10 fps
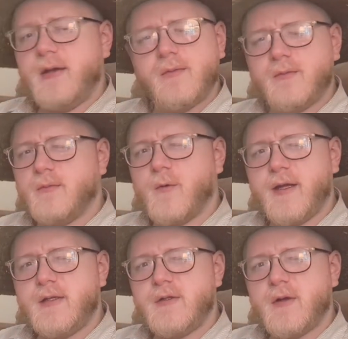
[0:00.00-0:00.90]

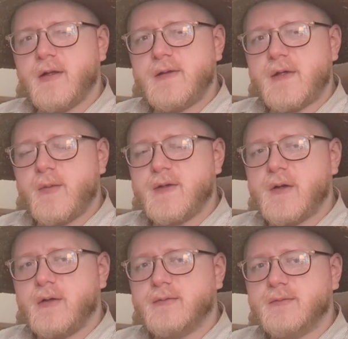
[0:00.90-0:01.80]
Why did you not listen to my
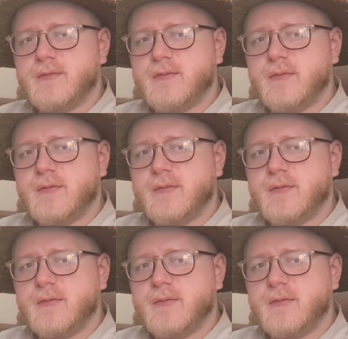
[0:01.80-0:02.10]
song?